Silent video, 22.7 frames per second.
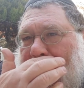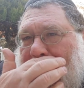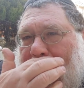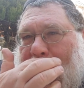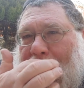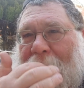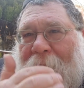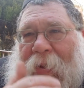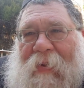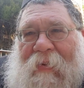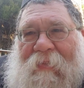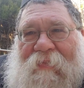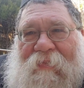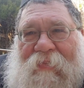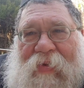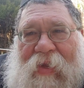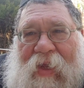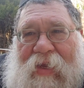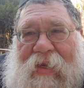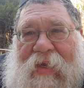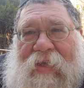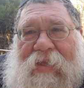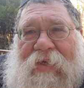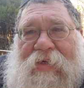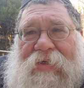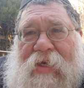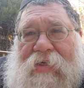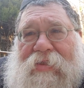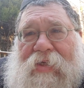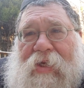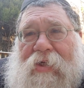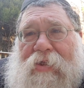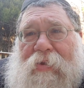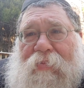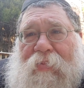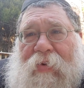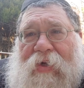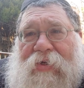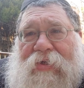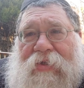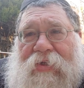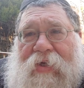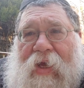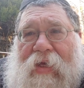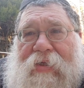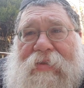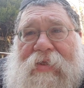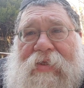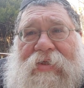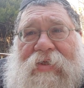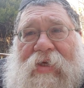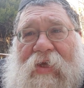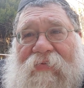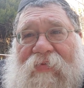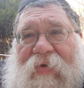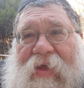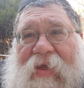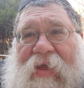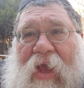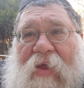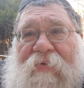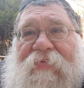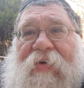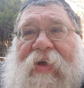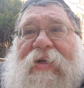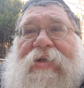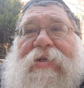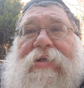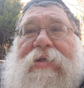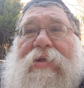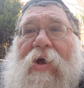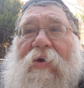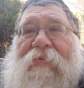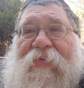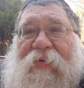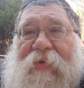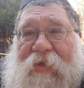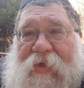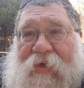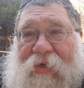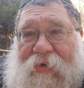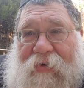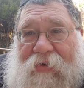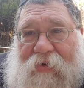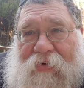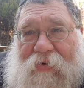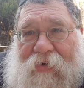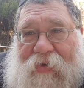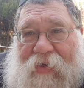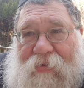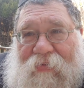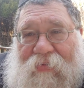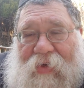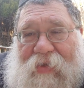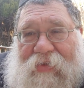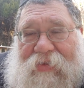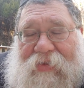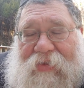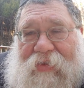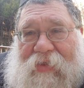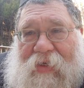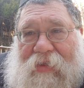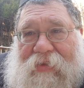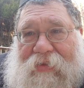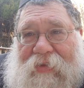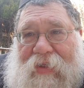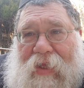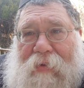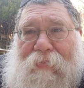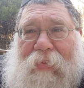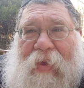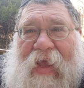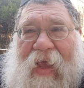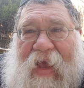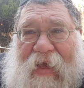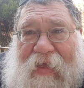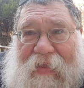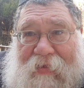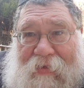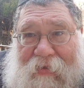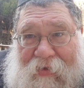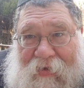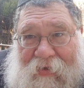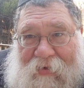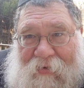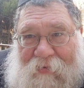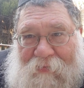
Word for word: Um, in Yiddish, there's an expression as nicht gewenke You know, he wasn't a sleepyhead.